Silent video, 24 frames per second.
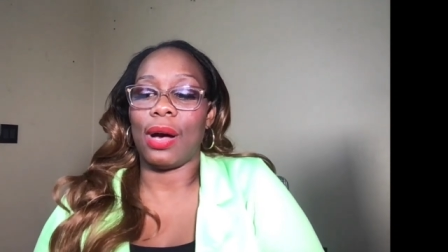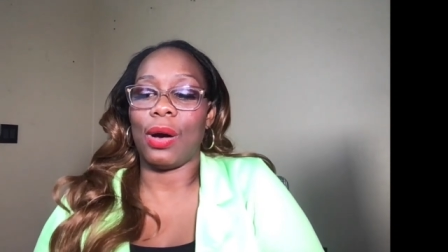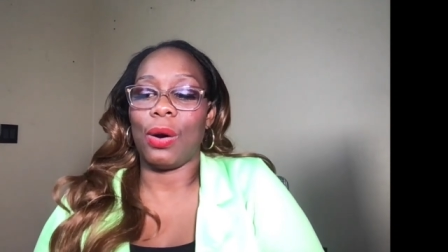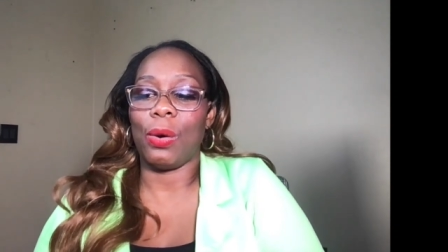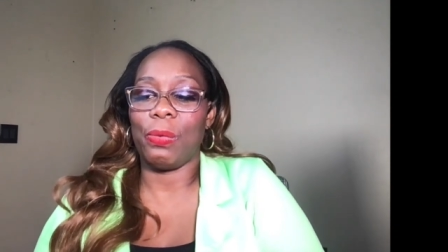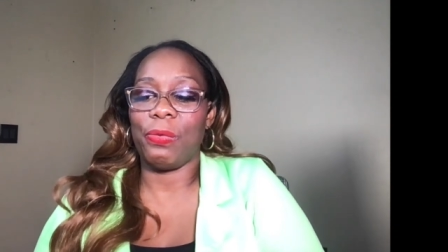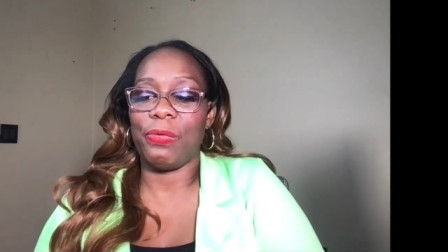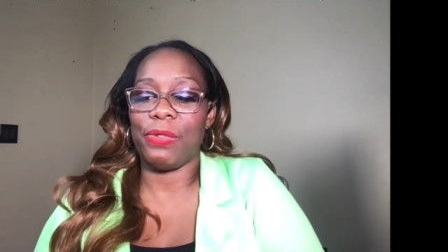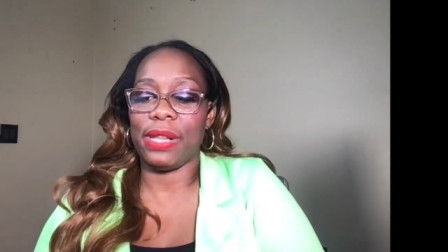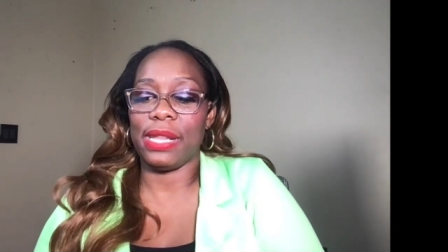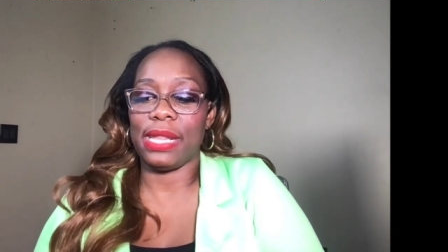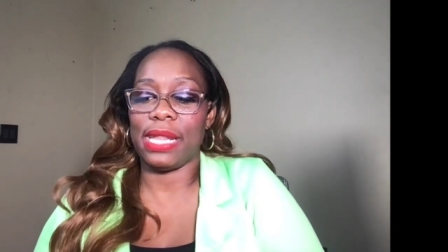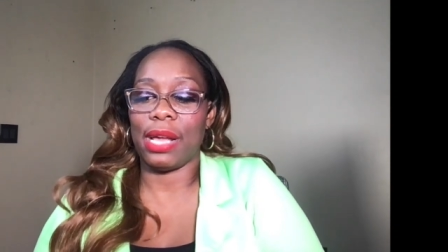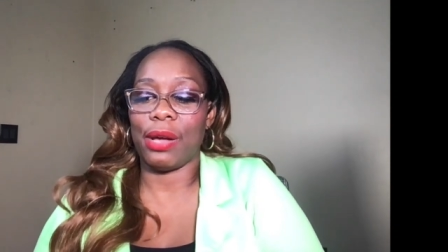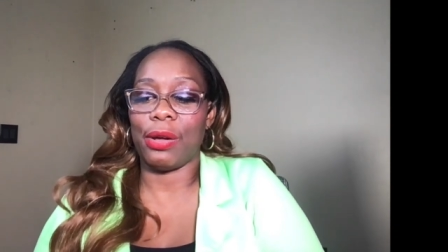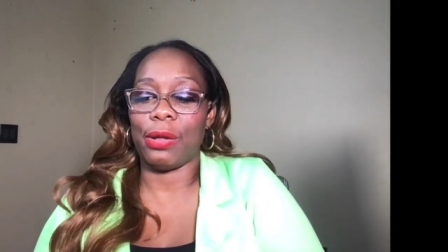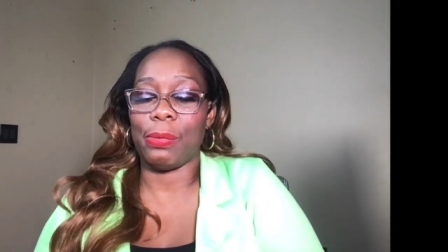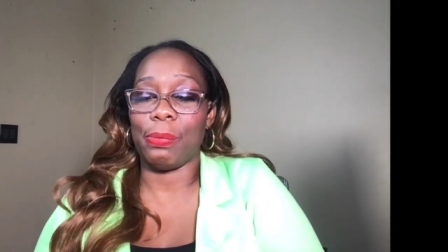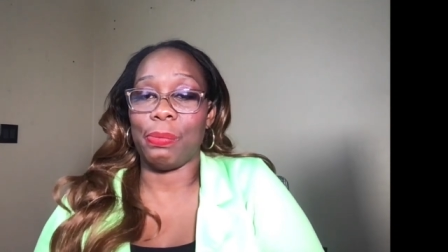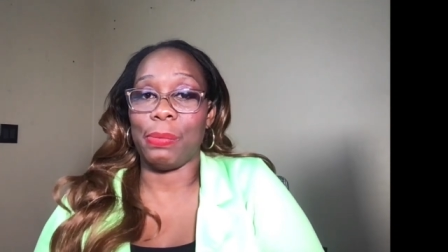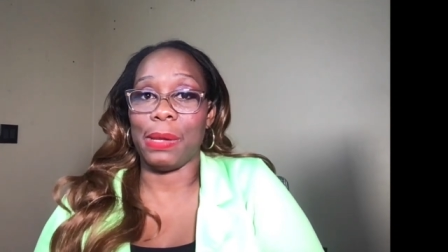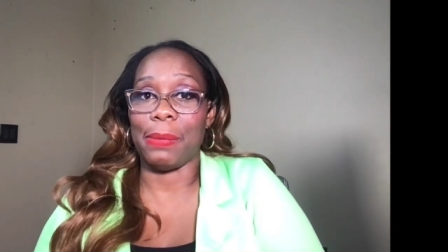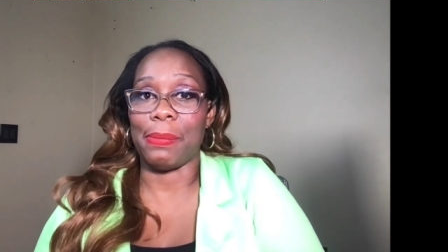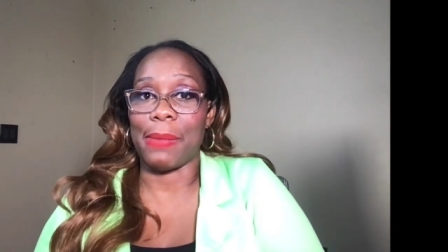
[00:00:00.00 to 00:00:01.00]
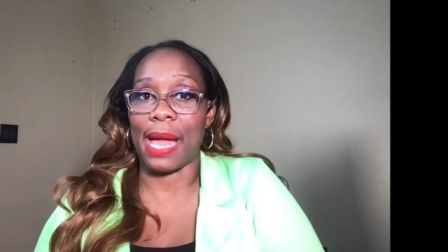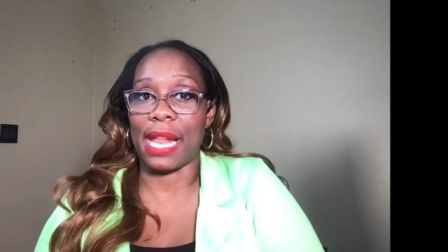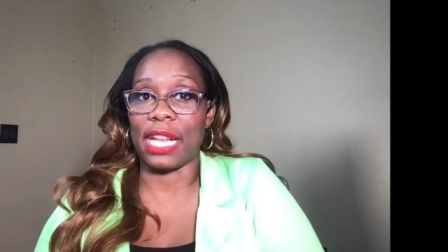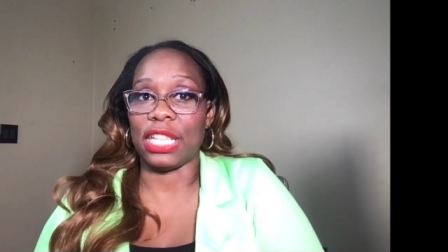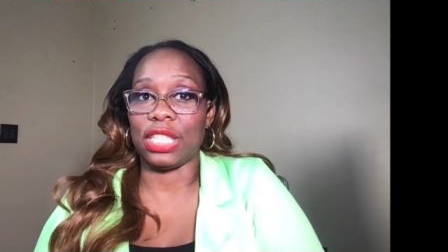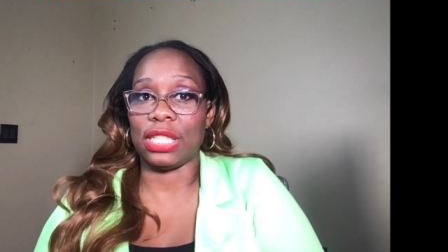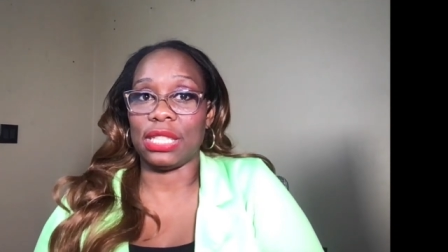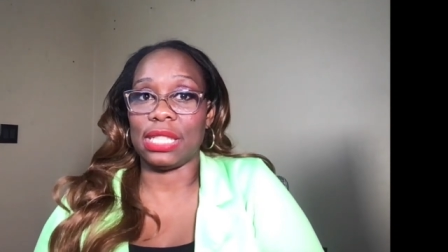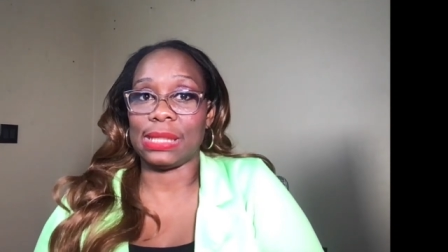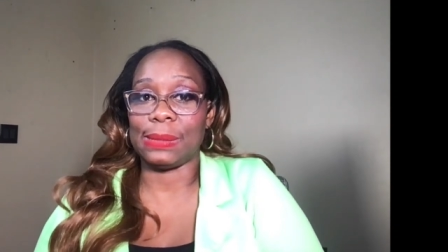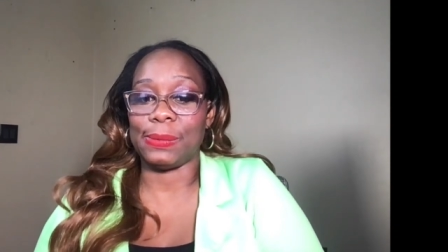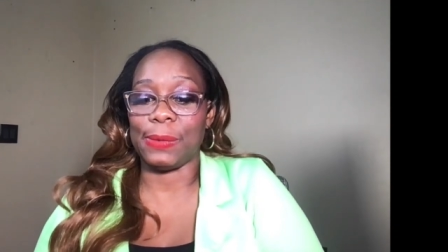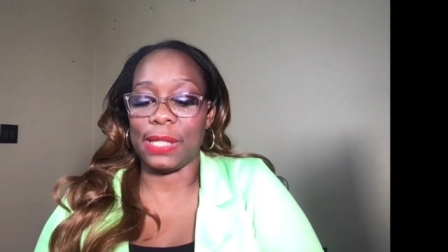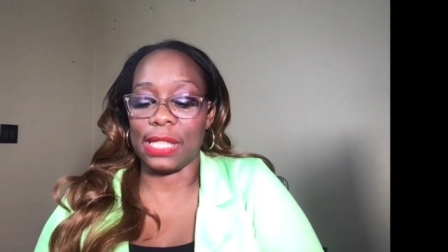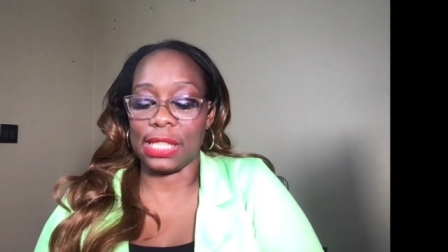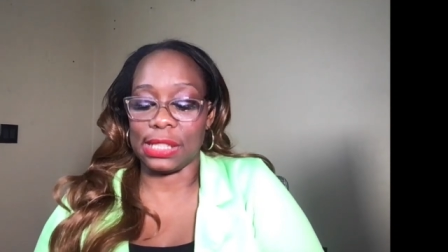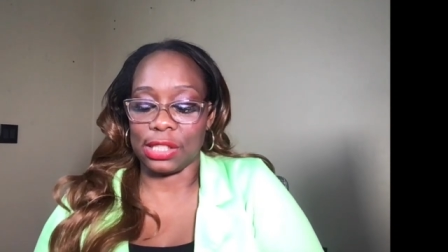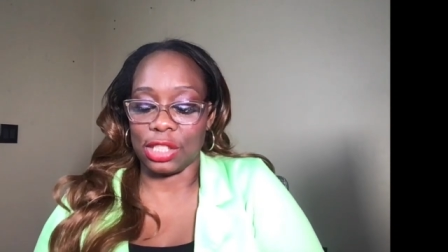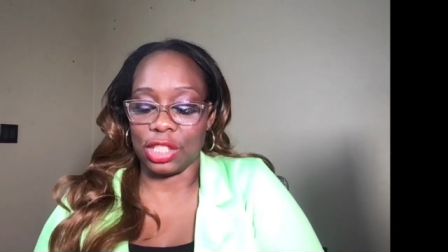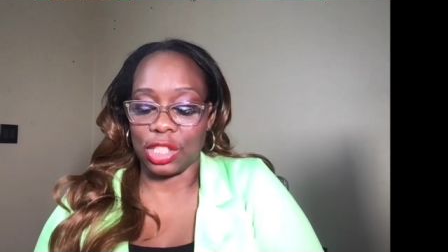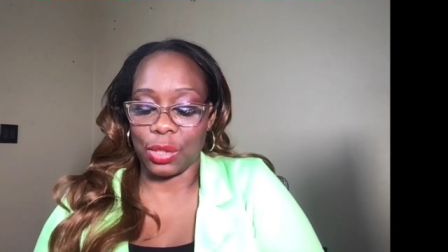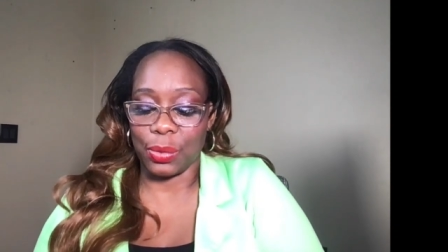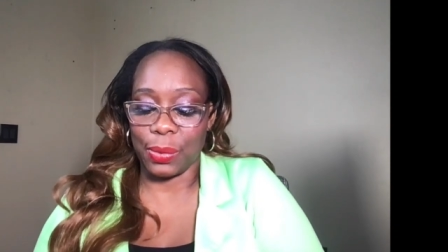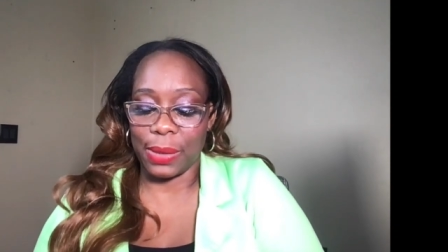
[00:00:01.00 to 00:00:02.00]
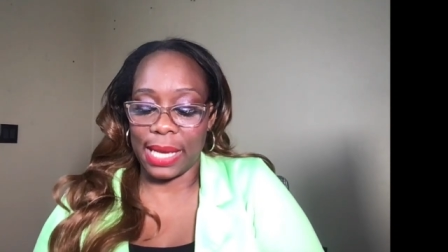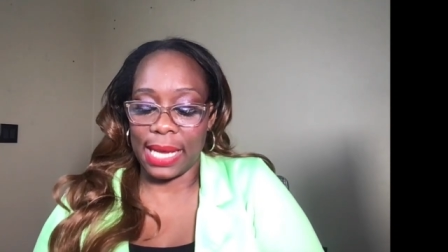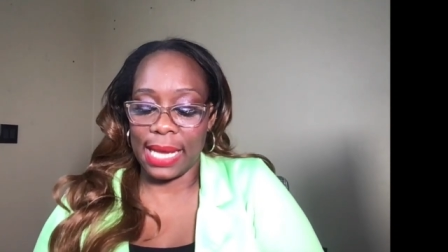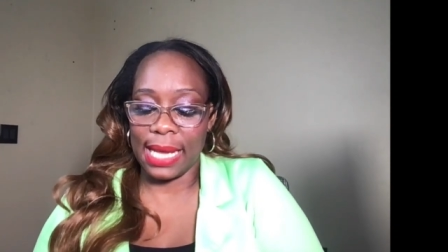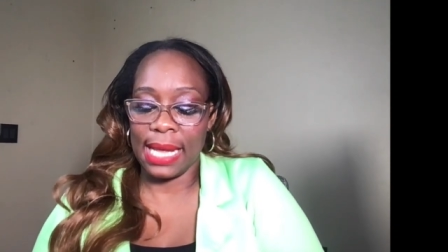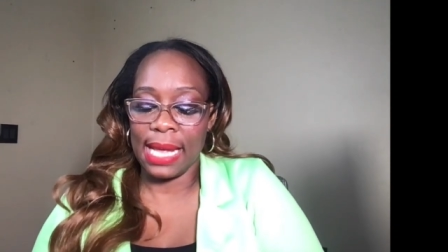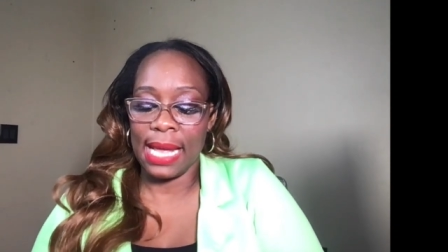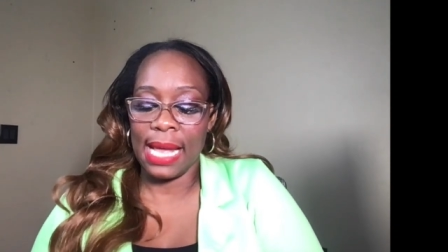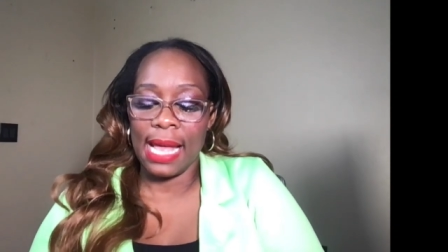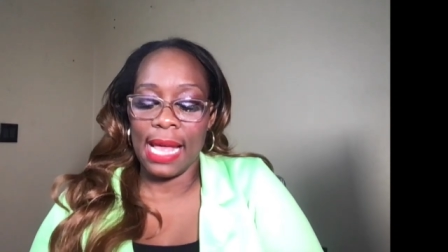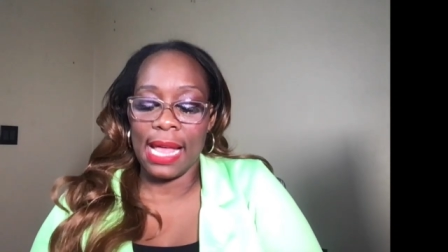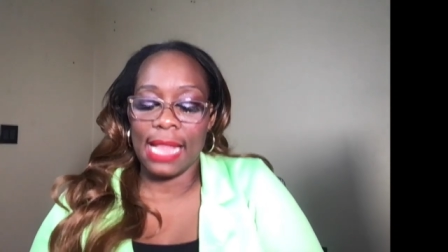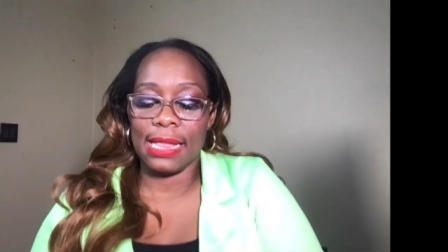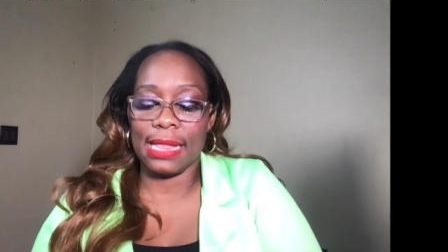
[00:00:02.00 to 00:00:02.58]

hopefully they will be managing the sprint in such a way